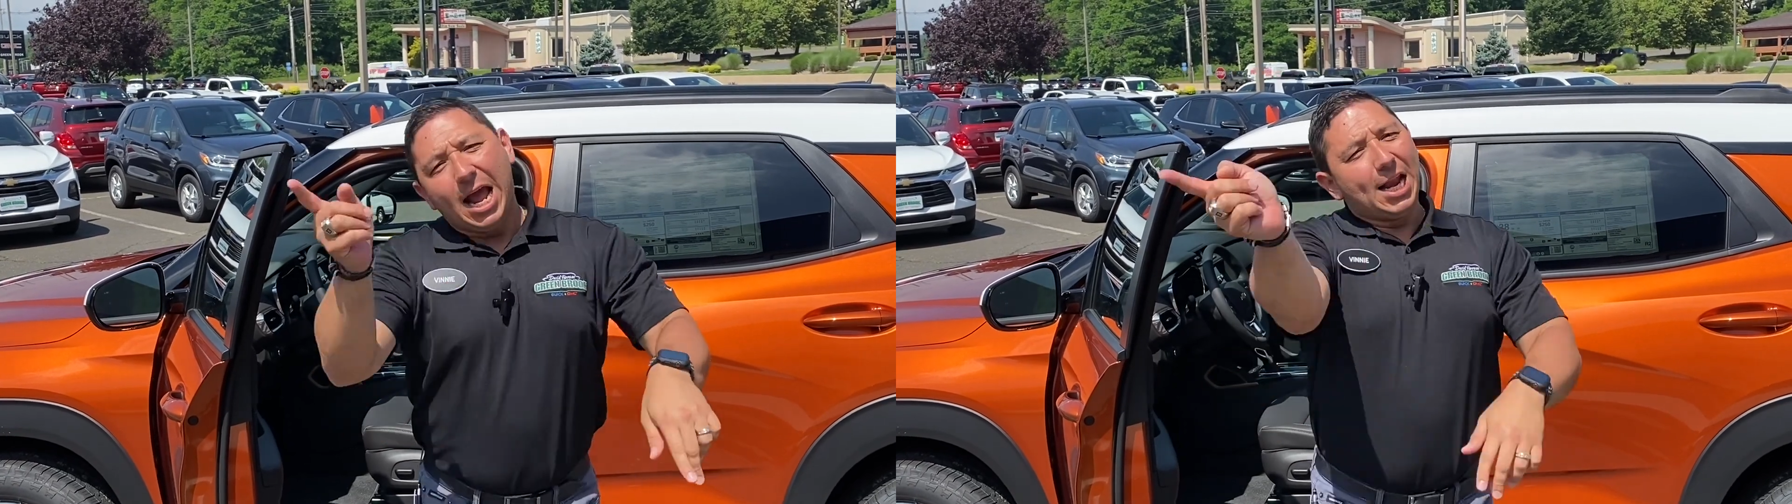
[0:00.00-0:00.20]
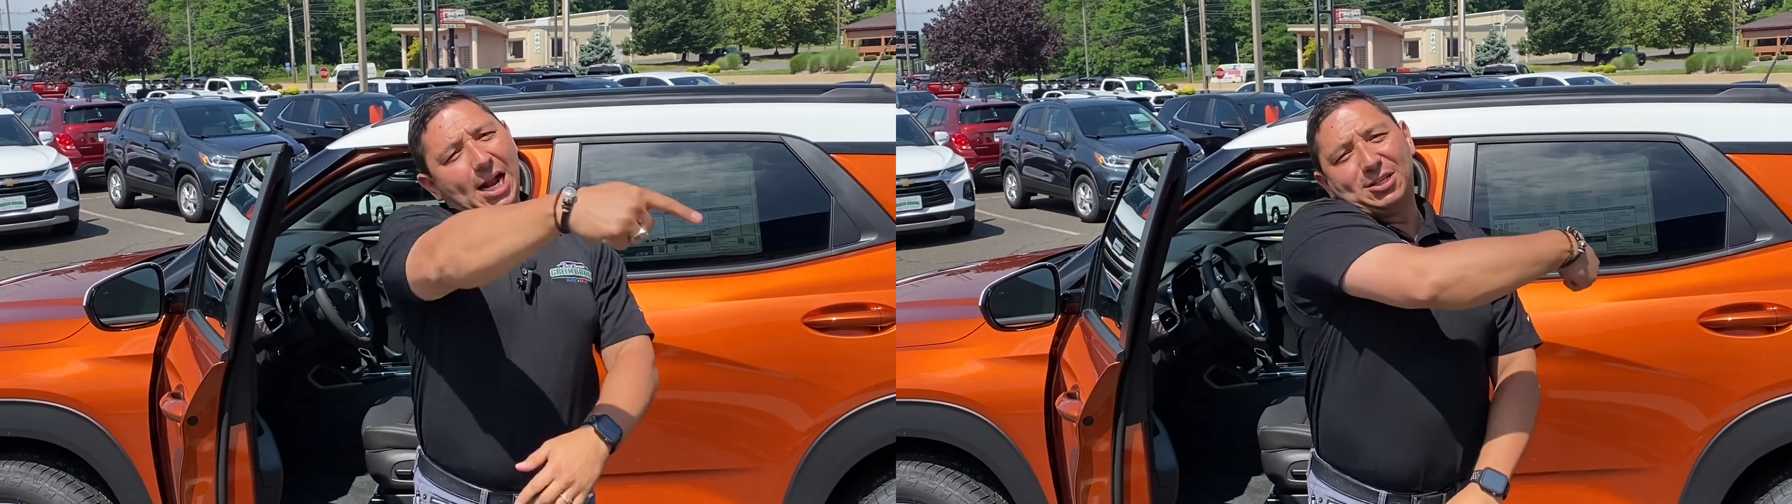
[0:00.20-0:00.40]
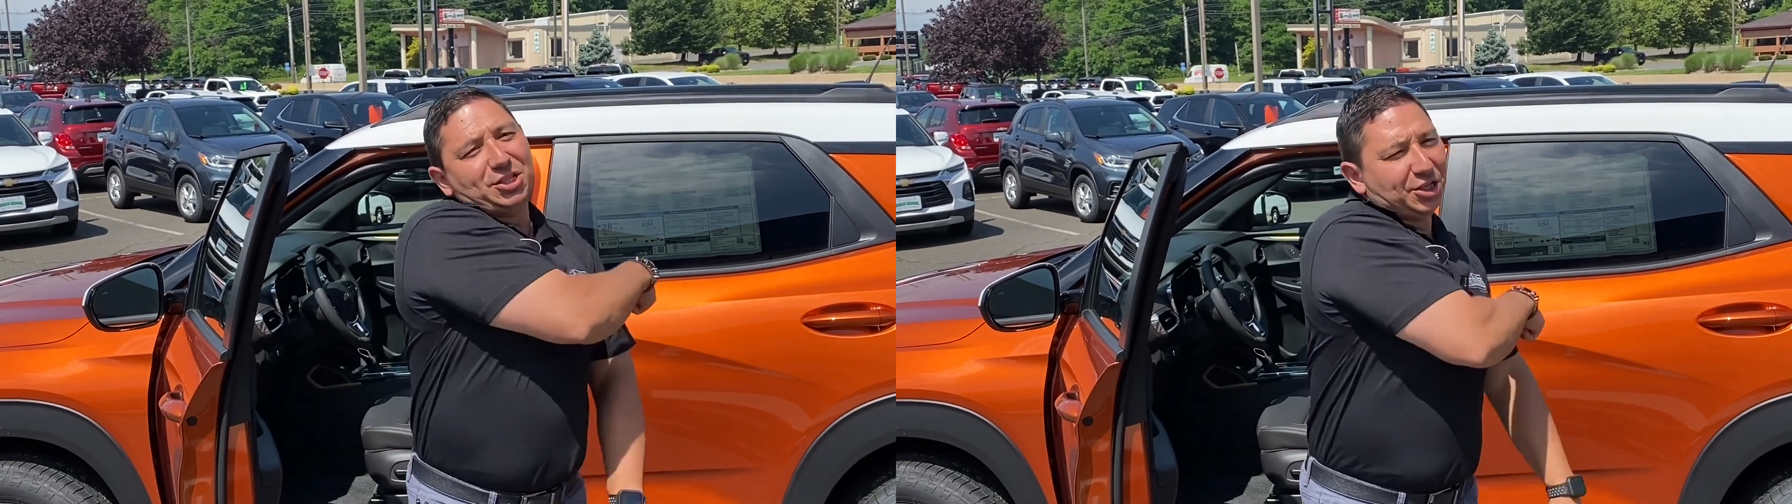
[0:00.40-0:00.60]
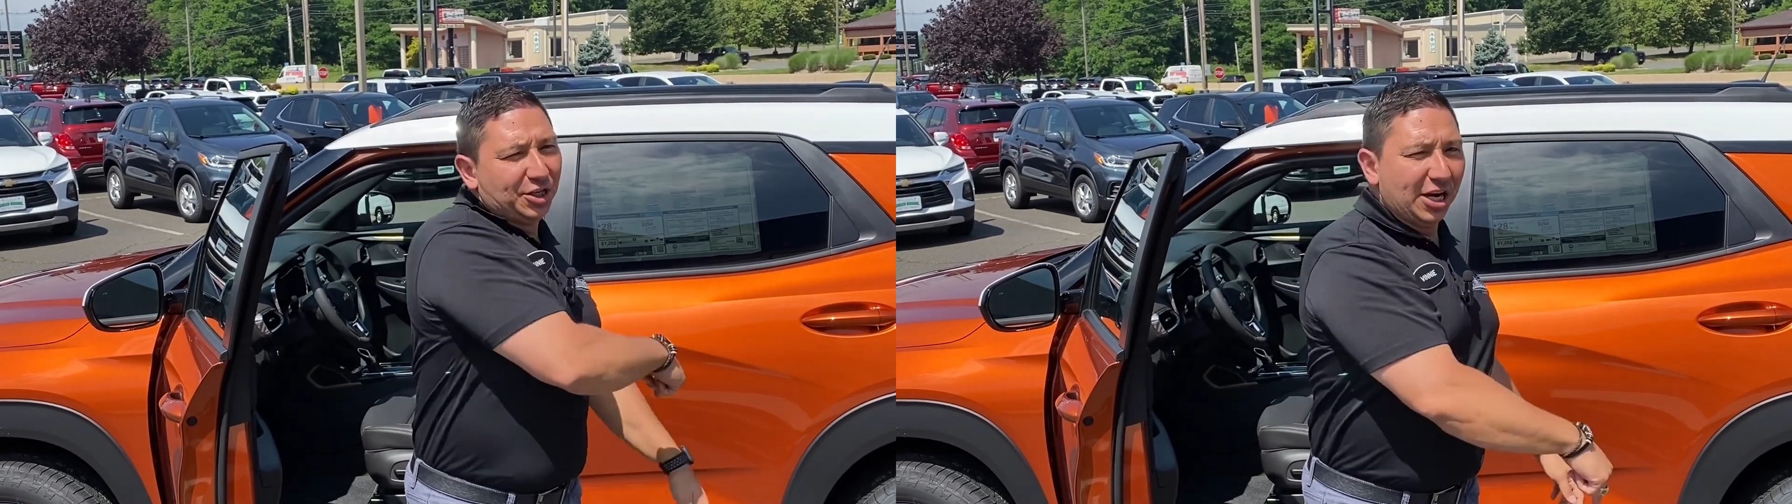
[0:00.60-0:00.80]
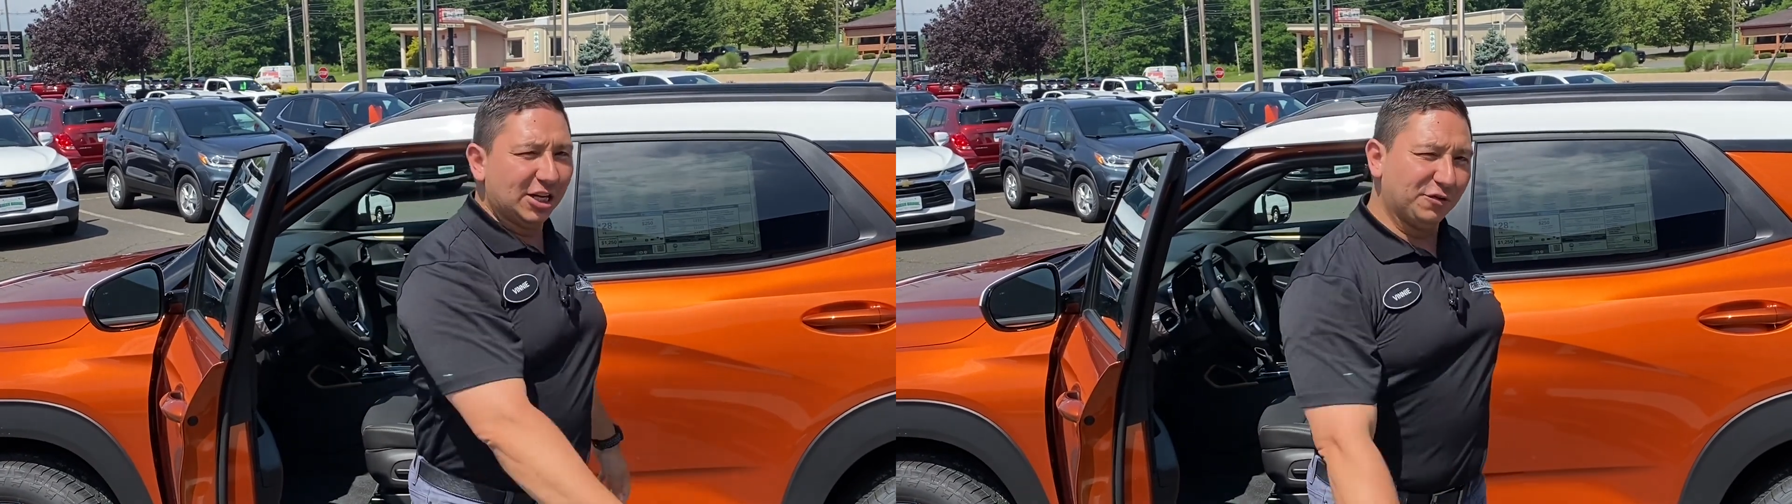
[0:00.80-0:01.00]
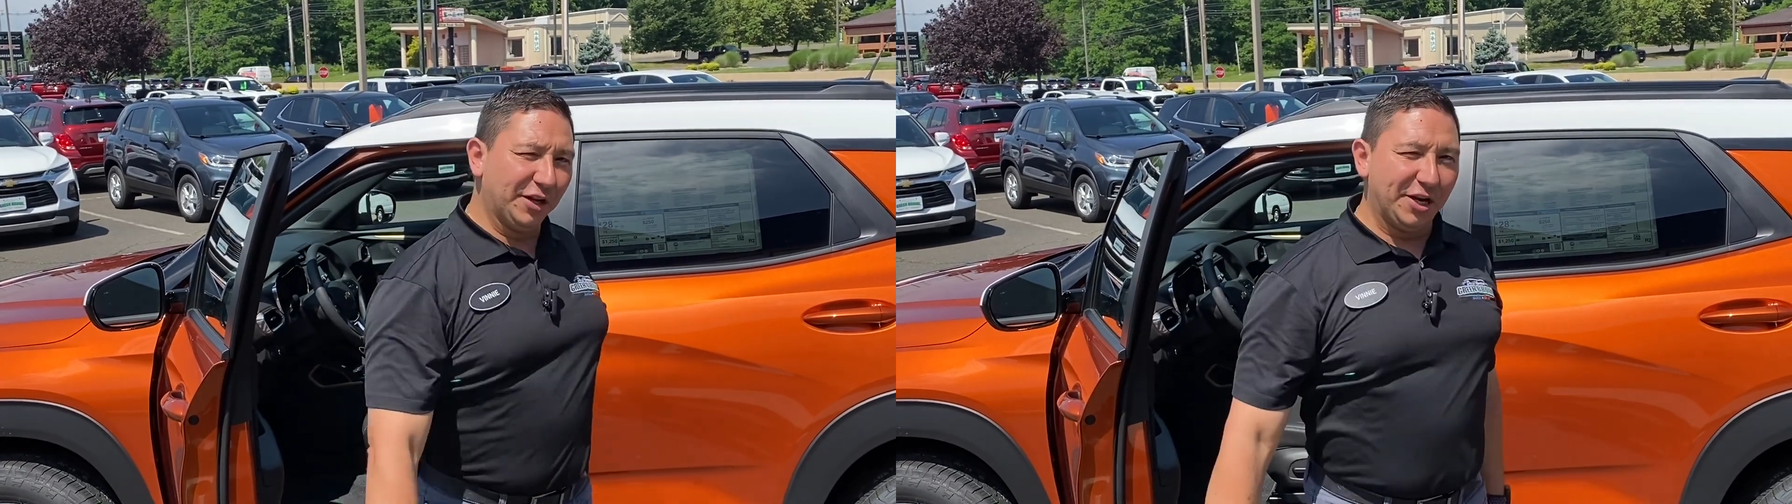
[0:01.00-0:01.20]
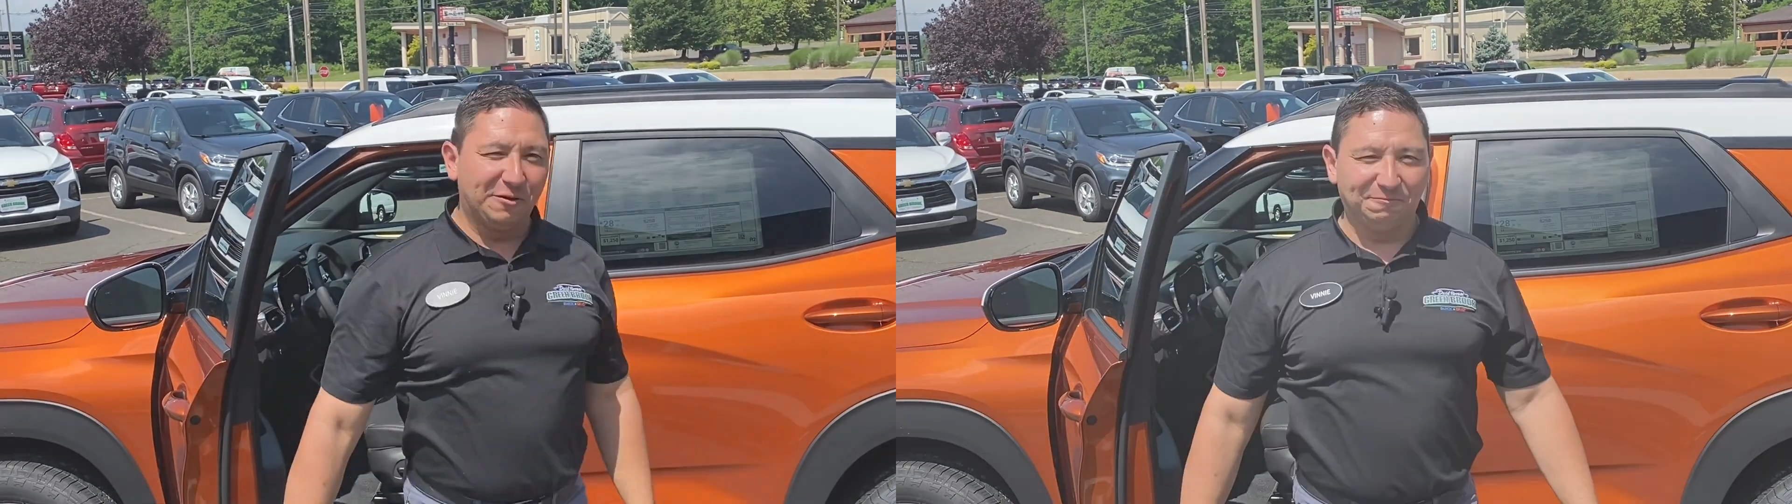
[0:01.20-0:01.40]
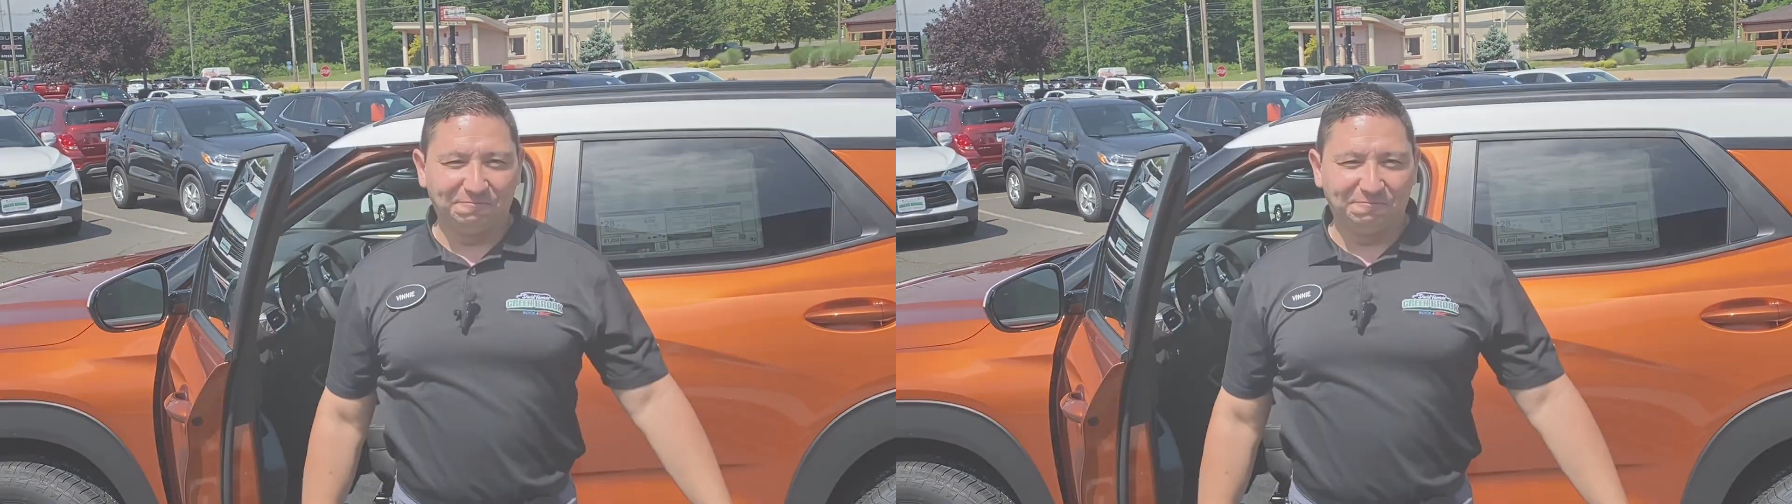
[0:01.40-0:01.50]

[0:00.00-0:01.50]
And then I'll see you in the next video.